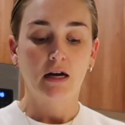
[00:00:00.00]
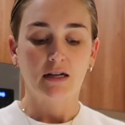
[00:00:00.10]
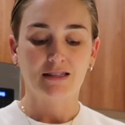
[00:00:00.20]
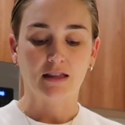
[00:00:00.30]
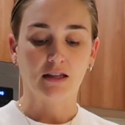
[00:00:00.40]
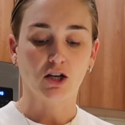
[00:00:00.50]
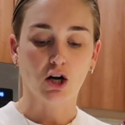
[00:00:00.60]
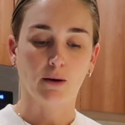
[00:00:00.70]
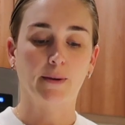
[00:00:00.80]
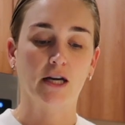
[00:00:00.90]
because I think the
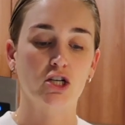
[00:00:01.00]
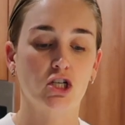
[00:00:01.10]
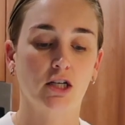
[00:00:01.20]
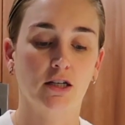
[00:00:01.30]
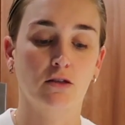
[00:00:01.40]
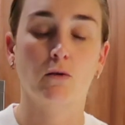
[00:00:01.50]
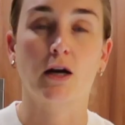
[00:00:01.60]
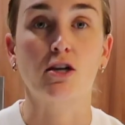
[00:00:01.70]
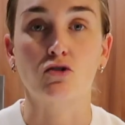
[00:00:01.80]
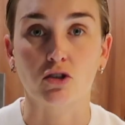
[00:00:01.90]
carbonation is what
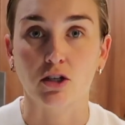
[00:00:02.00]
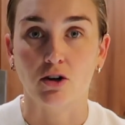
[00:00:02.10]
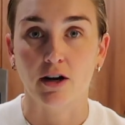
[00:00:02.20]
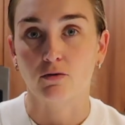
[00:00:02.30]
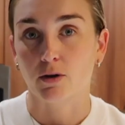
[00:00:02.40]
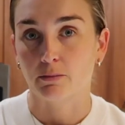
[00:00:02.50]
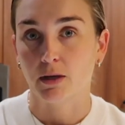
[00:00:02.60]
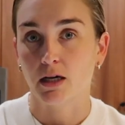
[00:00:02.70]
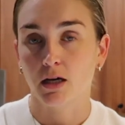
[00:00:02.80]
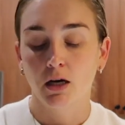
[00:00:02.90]
I usually crave when I'm like